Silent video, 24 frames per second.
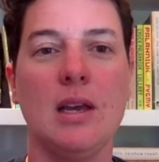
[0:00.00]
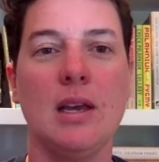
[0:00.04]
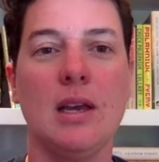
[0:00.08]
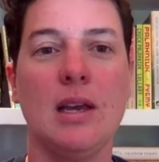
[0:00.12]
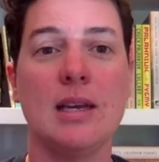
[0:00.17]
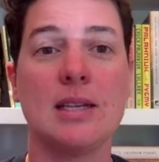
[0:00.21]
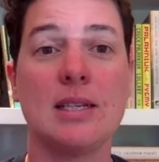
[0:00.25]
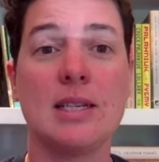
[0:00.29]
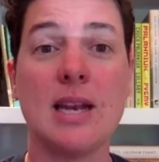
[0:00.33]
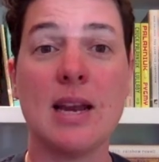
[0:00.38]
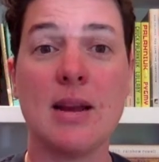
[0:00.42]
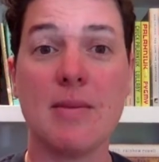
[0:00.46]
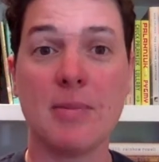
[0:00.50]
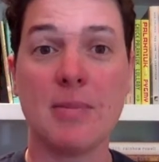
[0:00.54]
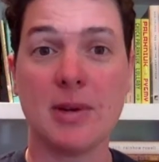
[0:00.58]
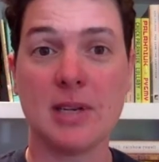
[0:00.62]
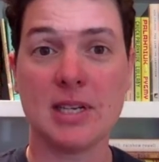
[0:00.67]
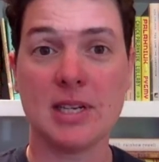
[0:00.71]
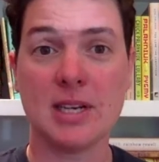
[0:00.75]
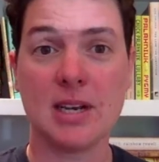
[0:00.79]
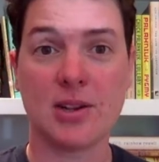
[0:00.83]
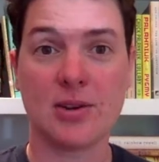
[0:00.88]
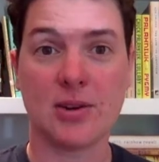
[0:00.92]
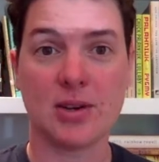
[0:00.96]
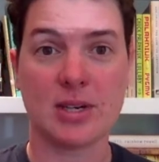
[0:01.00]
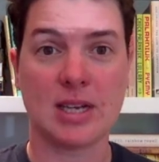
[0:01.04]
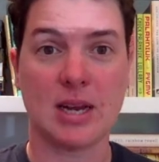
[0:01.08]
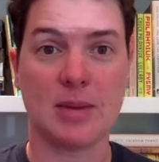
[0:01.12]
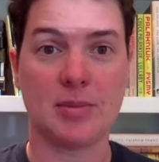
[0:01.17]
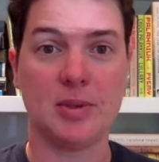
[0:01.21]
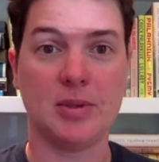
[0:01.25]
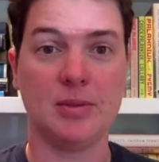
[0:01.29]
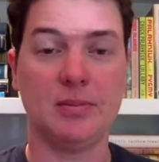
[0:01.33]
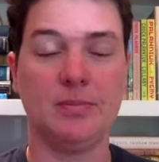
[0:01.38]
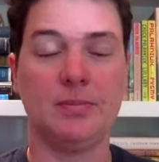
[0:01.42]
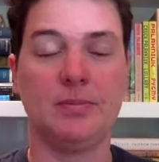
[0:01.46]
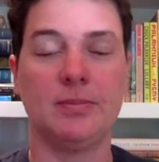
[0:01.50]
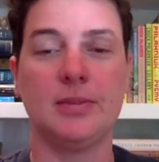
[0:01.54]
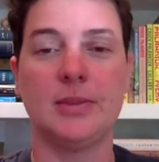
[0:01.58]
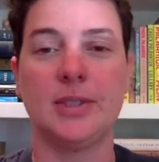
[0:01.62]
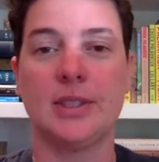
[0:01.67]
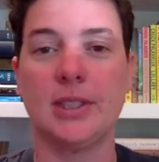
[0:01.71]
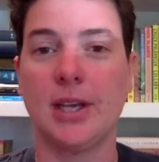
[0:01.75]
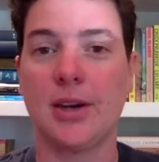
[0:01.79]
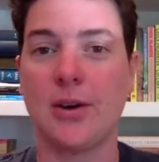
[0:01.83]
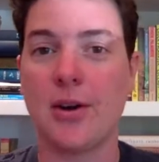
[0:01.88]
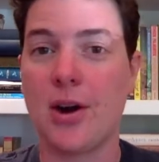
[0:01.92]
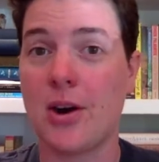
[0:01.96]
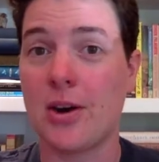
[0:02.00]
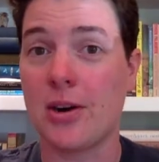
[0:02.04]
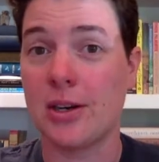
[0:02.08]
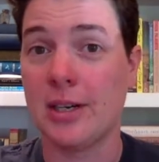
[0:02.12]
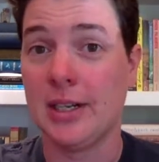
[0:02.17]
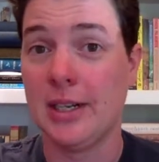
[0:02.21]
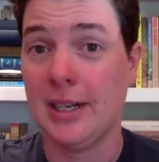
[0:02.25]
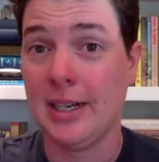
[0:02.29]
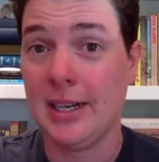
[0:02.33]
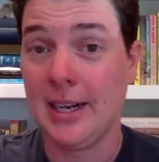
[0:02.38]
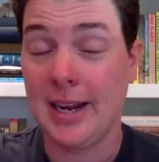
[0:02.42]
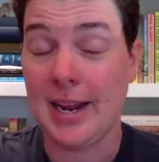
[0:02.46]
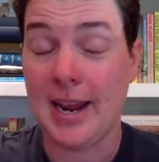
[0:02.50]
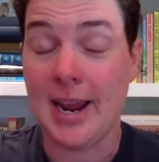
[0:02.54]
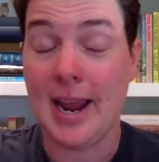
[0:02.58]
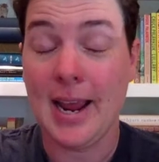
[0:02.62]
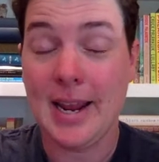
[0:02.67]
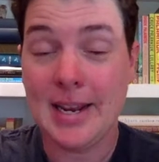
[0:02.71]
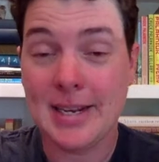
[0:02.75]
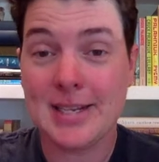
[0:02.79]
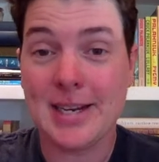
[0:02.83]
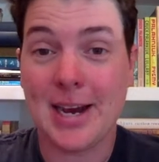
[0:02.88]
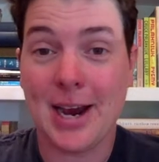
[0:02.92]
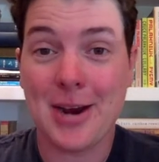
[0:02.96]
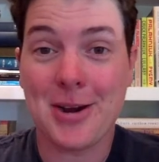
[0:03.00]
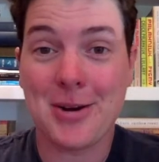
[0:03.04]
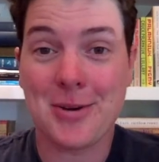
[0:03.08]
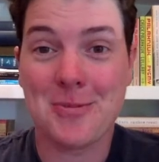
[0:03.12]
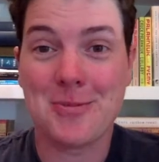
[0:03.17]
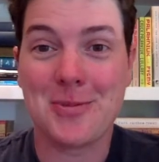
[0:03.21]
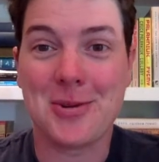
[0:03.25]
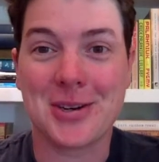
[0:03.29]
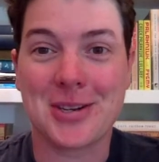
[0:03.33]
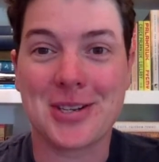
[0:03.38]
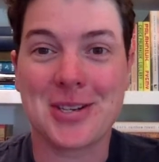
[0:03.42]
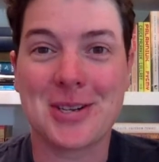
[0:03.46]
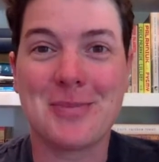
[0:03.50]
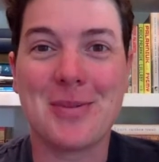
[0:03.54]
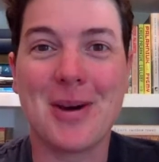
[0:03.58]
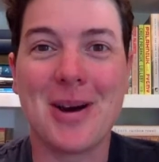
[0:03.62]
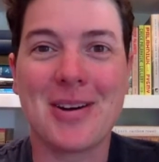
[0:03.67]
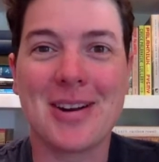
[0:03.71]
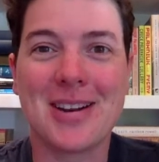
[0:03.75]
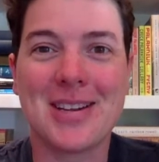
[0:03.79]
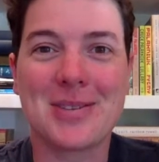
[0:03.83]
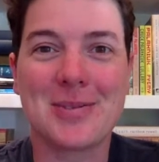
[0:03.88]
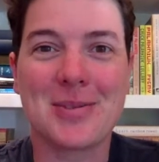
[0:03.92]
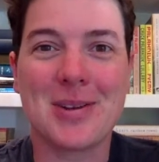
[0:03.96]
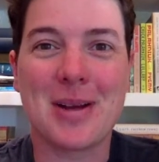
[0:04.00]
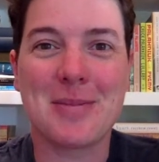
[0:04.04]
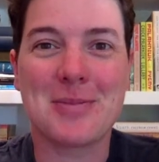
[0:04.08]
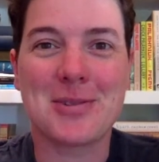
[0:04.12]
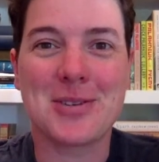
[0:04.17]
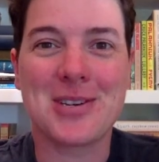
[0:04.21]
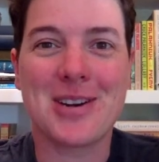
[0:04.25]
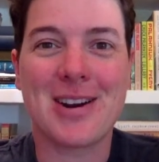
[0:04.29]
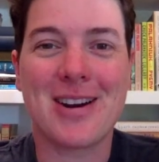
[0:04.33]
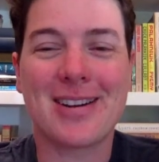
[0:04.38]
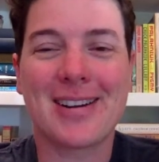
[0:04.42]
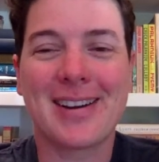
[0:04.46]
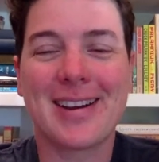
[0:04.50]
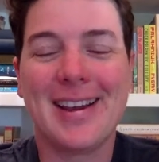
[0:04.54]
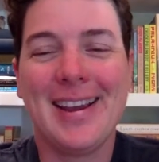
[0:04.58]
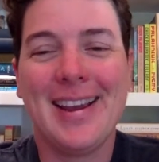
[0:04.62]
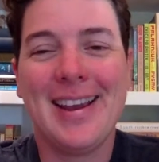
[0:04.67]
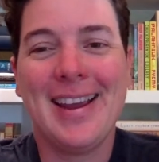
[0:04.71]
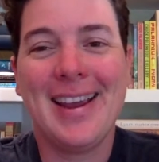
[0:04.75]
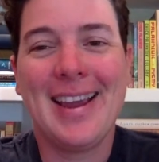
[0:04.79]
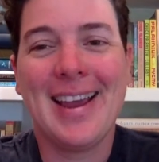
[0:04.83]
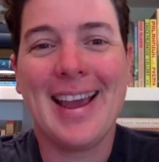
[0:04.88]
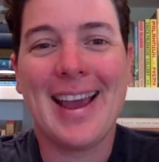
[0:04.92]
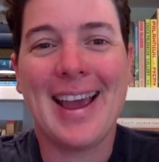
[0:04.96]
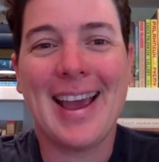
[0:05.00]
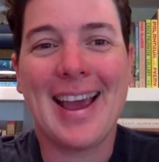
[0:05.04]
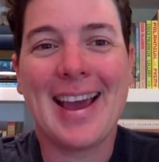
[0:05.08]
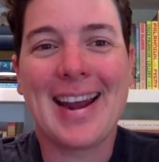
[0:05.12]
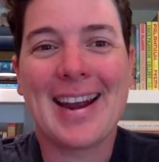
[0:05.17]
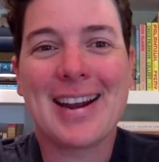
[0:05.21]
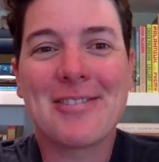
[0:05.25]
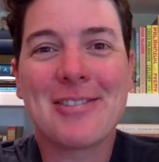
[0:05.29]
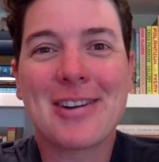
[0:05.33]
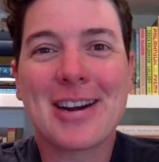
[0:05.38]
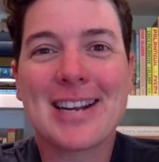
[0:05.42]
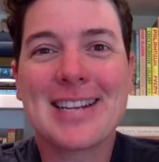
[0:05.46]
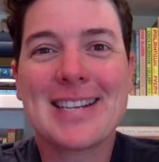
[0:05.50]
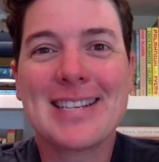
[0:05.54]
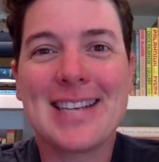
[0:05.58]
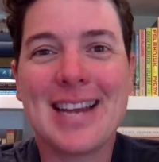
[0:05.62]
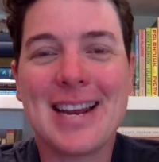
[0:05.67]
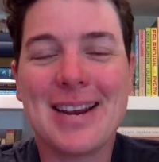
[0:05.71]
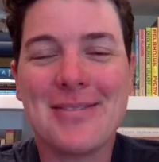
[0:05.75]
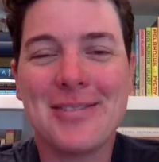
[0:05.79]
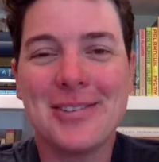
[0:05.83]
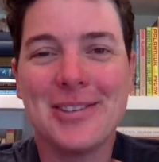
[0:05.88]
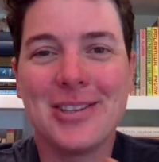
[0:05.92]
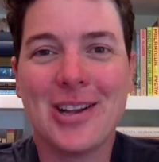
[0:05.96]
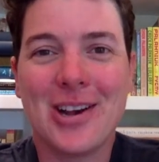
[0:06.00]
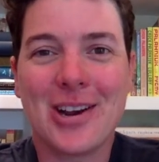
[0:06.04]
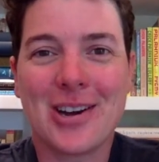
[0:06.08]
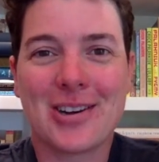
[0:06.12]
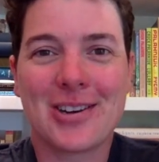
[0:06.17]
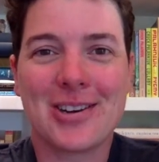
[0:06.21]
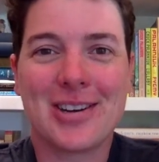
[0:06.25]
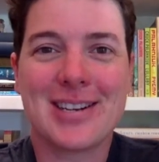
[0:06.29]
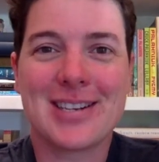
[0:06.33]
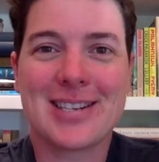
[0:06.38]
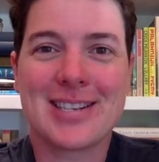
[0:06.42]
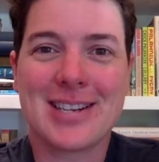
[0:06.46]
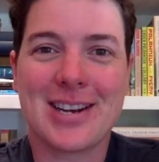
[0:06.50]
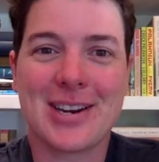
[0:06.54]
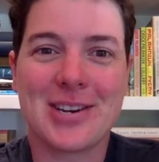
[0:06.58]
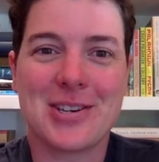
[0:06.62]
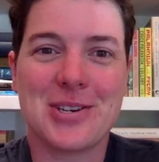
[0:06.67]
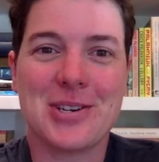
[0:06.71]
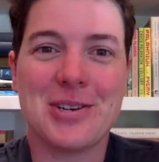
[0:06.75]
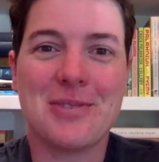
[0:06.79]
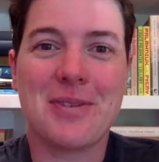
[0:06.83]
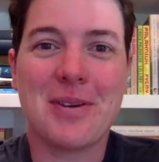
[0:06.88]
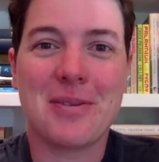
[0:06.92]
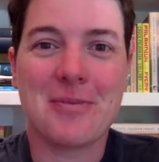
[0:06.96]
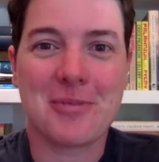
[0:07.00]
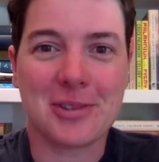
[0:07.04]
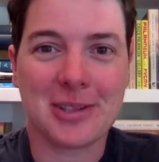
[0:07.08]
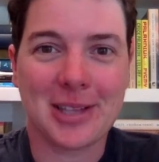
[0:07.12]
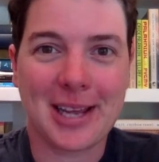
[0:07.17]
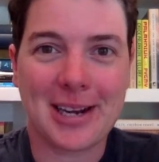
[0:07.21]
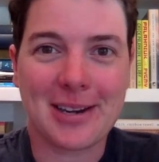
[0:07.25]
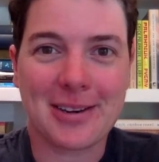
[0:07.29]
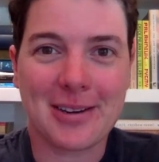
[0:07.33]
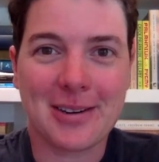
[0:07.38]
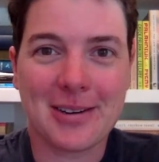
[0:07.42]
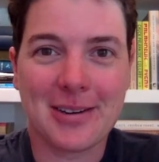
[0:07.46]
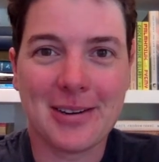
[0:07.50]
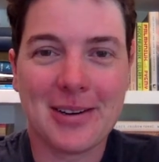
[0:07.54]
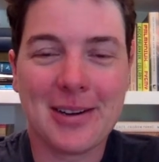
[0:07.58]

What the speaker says: Snape is another example. There are entire books about his redemption arc, and I want to save a longer discussion of him for later.